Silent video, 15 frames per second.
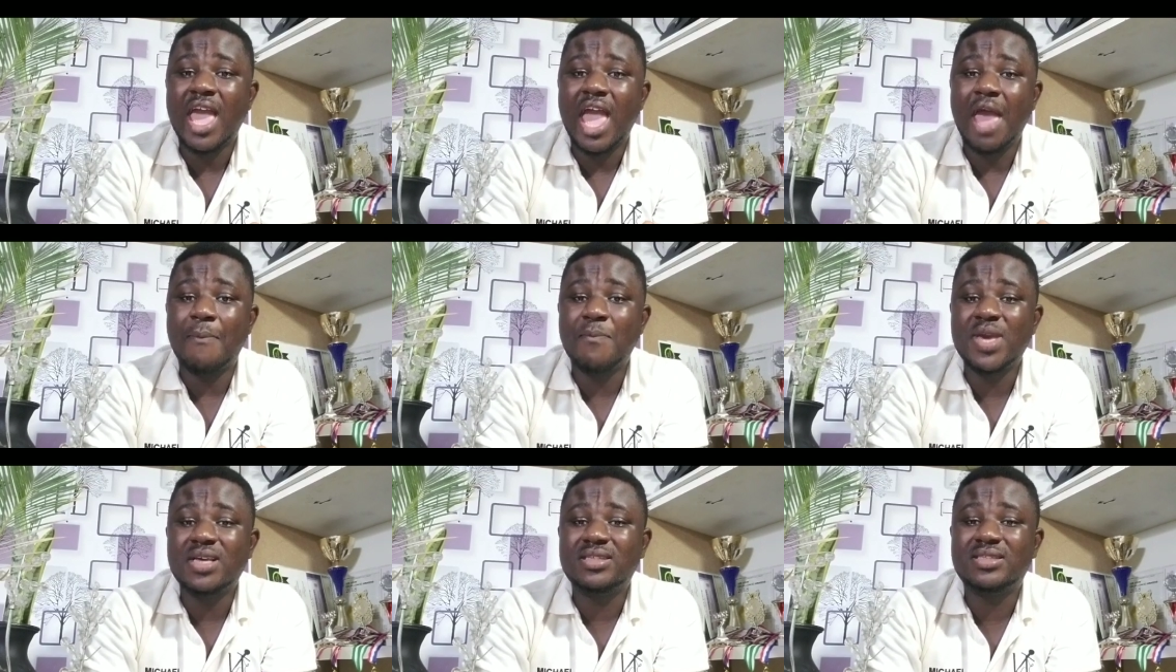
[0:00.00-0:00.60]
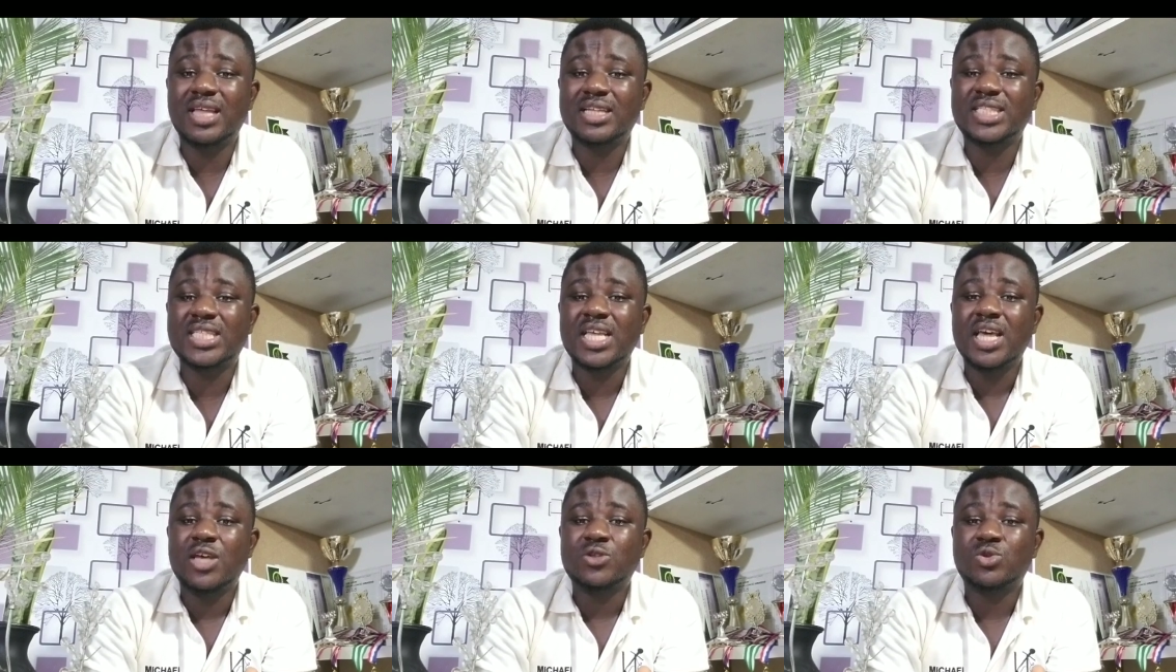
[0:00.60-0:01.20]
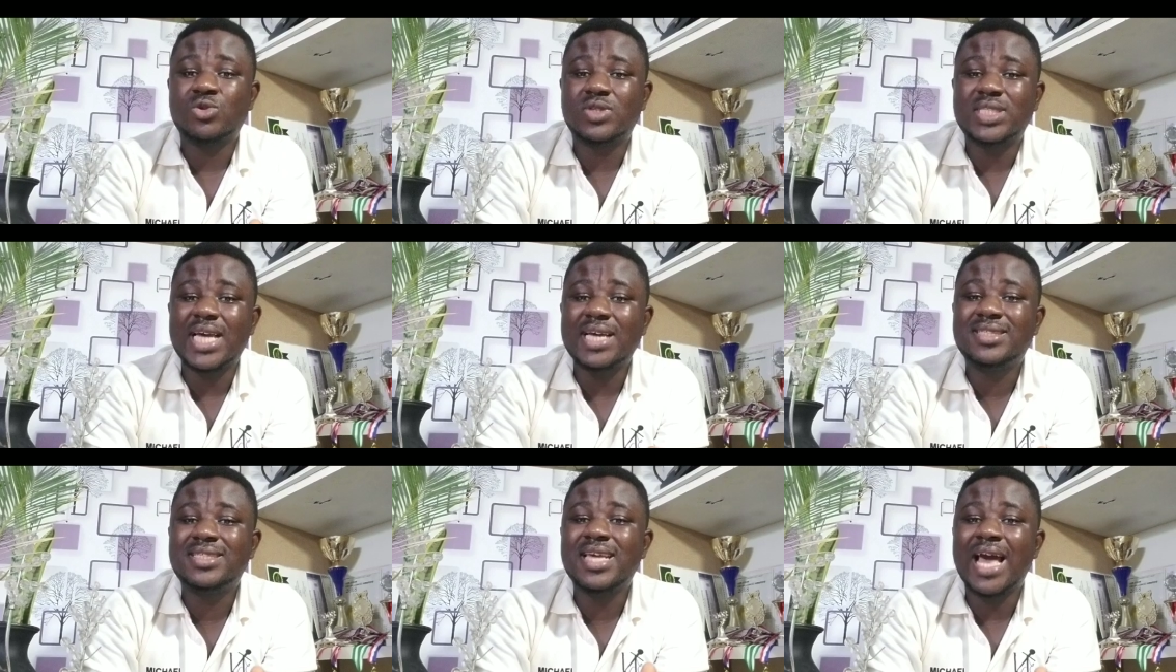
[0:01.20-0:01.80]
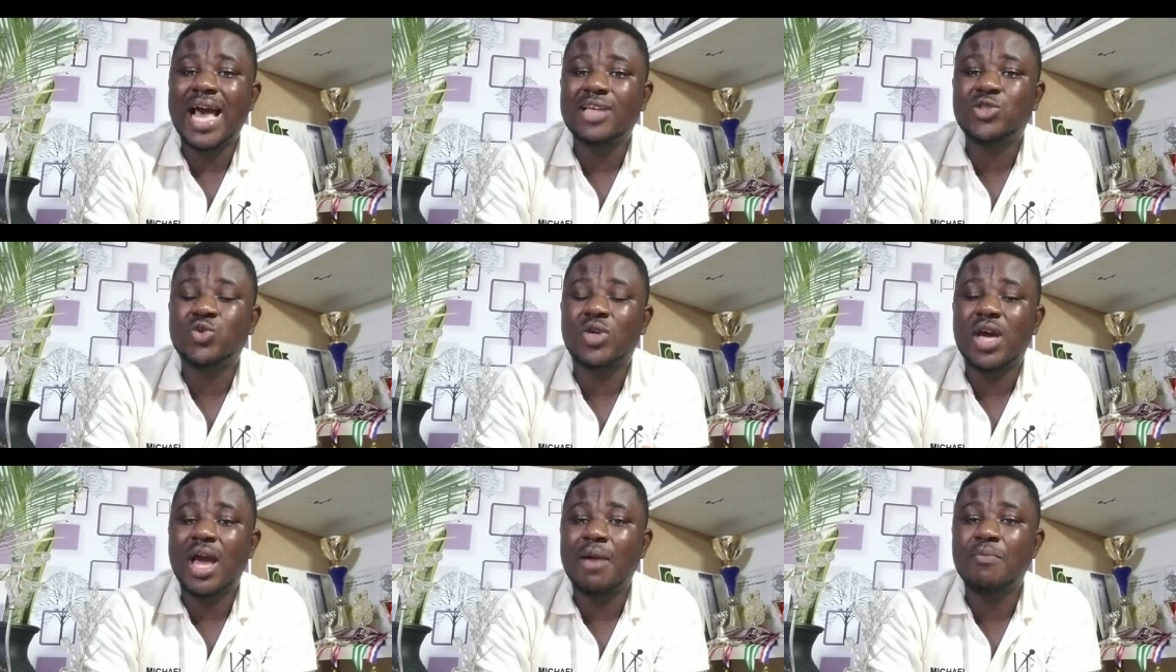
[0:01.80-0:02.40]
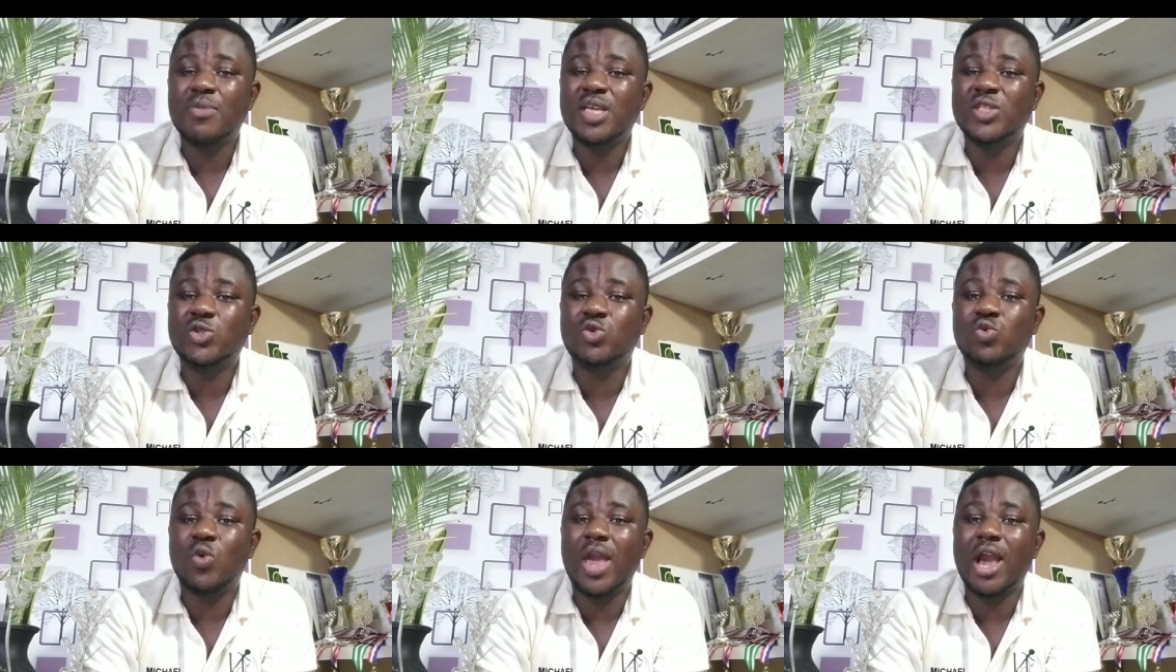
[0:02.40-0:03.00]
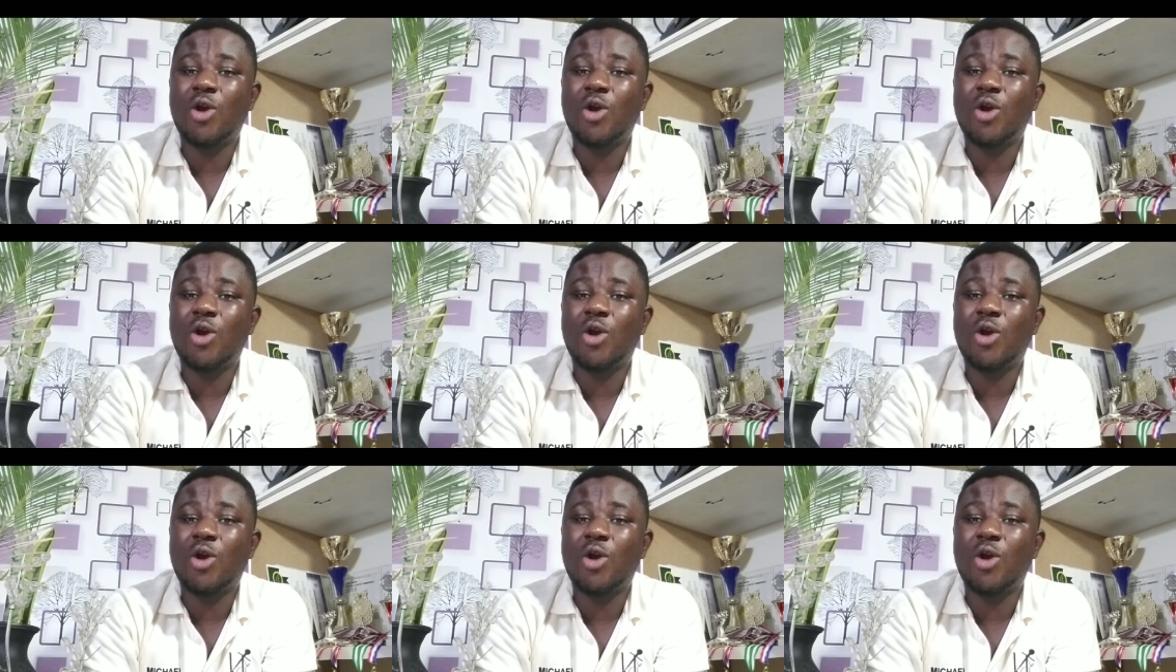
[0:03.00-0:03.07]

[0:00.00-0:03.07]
It means that society has to come into